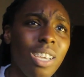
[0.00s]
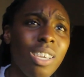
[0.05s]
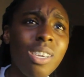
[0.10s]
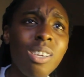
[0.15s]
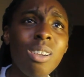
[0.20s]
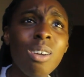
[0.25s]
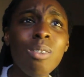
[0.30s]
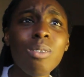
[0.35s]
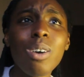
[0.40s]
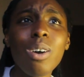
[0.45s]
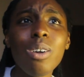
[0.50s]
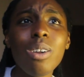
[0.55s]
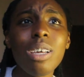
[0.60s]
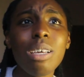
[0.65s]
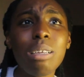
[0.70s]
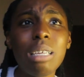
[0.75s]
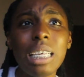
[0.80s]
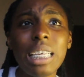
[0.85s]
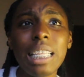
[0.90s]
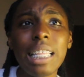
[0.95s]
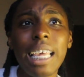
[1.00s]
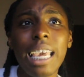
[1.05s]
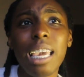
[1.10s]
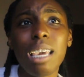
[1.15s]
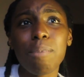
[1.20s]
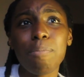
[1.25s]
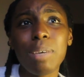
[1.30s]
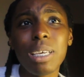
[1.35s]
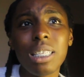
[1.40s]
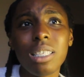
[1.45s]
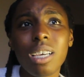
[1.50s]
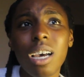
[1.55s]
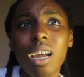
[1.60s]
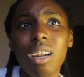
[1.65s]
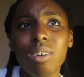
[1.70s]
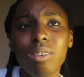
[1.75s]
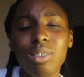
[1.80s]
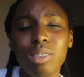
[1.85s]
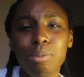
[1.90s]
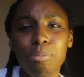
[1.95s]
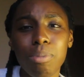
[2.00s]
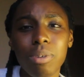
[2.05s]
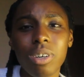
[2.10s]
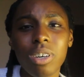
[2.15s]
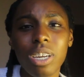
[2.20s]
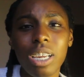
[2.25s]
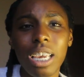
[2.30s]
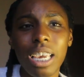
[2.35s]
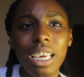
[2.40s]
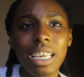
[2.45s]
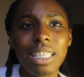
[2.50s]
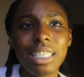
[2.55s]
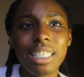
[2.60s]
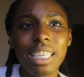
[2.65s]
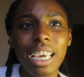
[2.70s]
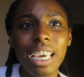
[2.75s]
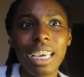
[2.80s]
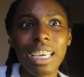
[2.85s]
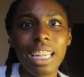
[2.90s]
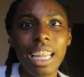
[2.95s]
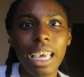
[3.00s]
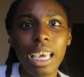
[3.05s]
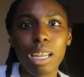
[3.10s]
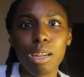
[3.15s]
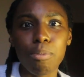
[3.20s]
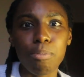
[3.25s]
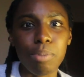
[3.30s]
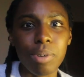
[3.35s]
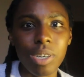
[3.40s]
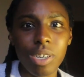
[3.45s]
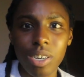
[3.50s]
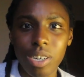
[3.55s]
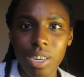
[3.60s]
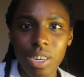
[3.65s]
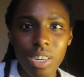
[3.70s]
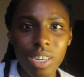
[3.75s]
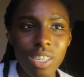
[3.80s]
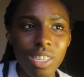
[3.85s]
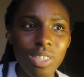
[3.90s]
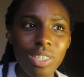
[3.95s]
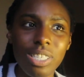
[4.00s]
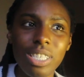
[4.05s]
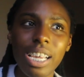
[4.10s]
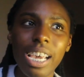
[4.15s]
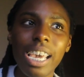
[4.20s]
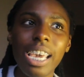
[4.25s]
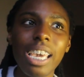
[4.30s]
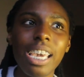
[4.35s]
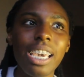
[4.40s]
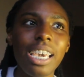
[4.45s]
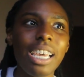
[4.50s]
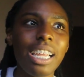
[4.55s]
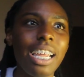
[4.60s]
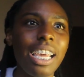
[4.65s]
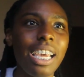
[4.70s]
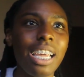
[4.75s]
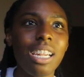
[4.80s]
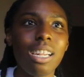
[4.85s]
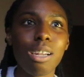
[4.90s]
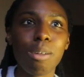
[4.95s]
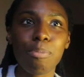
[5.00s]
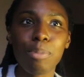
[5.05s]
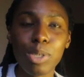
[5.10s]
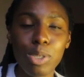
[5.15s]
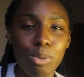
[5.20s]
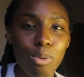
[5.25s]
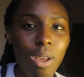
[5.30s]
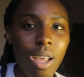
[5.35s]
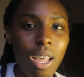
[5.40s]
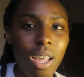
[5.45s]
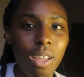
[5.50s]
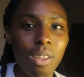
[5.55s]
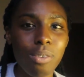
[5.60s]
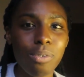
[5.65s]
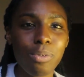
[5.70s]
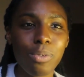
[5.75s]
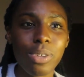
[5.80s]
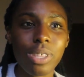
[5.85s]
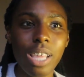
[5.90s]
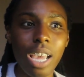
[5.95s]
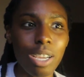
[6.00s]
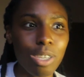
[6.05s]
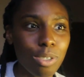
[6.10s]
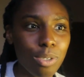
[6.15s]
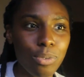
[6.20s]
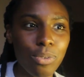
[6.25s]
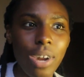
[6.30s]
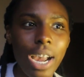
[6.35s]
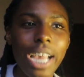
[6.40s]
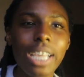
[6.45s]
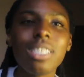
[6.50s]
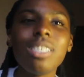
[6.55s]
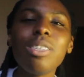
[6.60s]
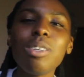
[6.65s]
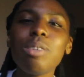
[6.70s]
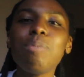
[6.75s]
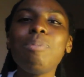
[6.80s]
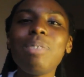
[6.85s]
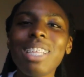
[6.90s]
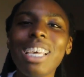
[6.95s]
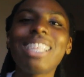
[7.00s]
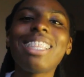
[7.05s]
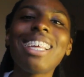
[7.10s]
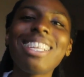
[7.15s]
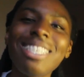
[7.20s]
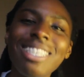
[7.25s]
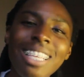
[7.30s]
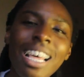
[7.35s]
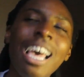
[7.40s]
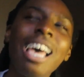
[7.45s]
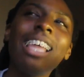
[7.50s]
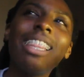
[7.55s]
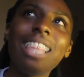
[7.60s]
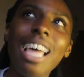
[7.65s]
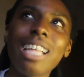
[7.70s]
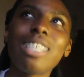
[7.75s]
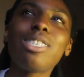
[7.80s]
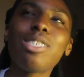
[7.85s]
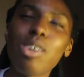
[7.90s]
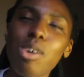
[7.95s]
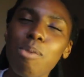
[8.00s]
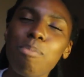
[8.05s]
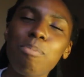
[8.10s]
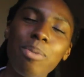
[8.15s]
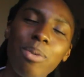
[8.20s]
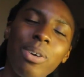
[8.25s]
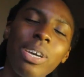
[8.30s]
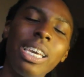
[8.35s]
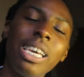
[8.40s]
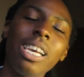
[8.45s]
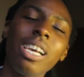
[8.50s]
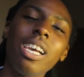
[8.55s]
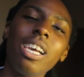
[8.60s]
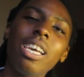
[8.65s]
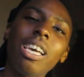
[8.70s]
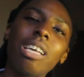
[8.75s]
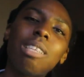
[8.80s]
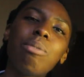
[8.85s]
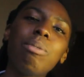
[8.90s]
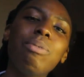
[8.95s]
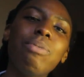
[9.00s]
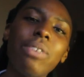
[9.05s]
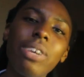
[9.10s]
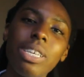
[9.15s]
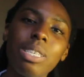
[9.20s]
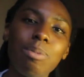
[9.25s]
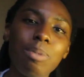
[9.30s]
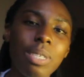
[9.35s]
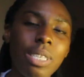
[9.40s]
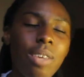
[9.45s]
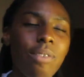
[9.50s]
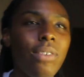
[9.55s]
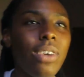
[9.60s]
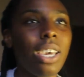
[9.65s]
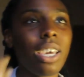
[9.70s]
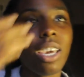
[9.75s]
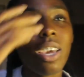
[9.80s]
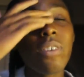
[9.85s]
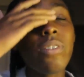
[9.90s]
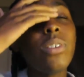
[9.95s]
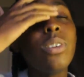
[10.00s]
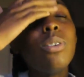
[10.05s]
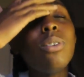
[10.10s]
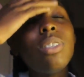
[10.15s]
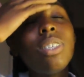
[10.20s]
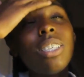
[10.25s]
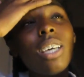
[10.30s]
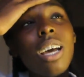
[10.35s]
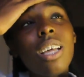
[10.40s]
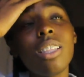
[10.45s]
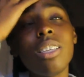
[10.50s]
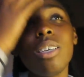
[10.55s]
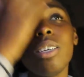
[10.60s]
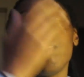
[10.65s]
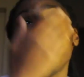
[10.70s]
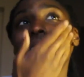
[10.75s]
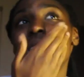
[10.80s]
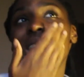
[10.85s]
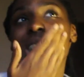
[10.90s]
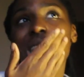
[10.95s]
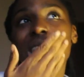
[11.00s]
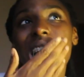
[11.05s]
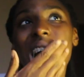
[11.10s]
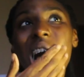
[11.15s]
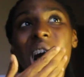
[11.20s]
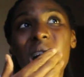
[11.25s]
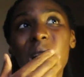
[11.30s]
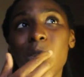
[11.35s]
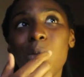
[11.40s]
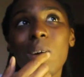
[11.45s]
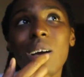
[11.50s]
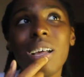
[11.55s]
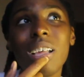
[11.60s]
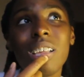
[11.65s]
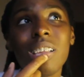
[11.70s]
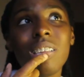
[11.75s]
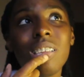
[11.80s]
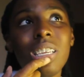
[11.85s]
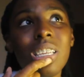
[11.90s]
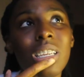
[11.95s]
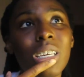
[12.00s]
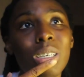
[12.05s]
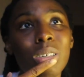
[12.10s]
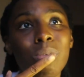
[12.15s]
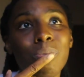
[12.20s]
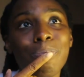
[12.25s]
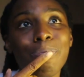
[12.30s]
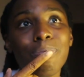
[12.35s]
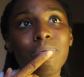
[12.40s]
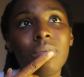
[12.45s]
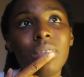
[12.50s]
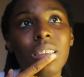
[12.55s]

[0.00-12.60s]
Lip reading: You don't go to like McDonald's or Burger King and say, "Can I get a burger?" You say, "Can I get a number 12 with extra fries?" You know what I mean? Like, that's the whole point. You have to be very specific. If you tell the universe, "Oh, well, you know,